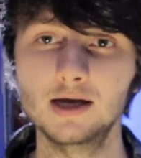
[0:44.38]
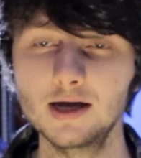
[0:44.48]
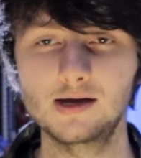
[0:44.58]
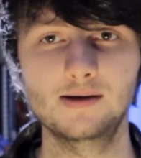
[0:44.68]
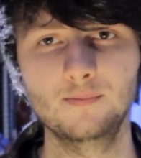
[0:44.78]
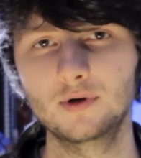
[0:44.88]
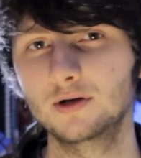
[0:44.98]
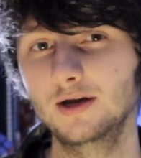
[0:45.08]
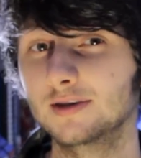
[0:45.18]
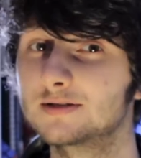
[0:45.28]
game
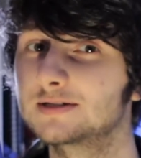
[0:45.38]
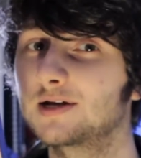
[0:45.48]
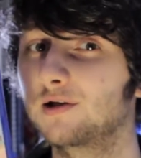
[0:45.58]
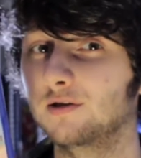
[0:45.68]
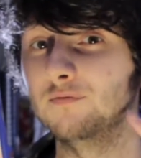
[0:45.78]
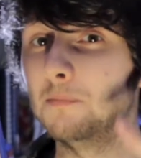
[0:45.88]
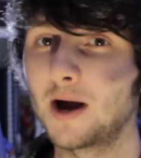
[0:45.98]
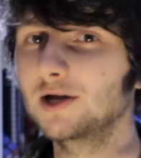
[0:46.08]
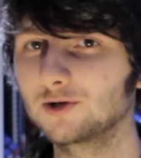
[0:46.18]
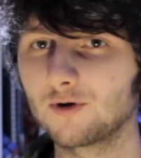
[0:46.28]
in the style of
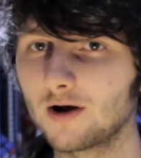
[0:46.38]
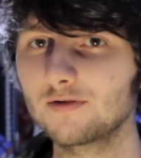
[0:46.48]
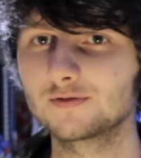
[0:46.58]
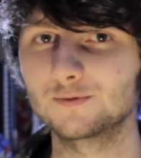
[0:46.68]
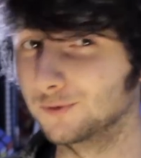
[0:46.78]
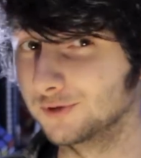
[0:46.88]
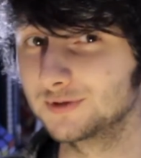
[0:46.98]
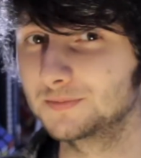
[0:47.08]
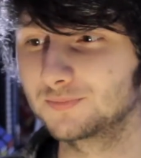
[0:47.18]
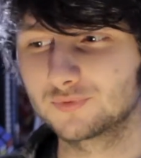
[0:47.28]
Minecraft
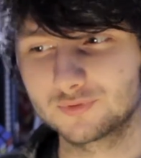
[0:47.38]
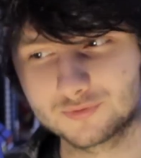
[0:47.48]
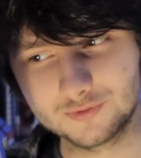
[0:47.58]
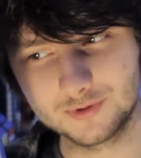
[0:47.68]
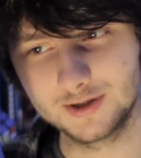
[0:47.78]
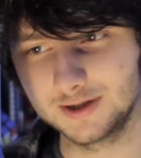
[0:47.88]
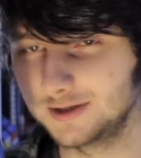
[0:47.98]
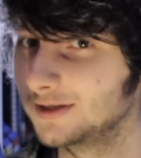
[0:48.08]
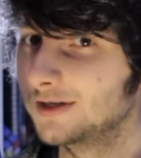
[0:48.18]
was pretty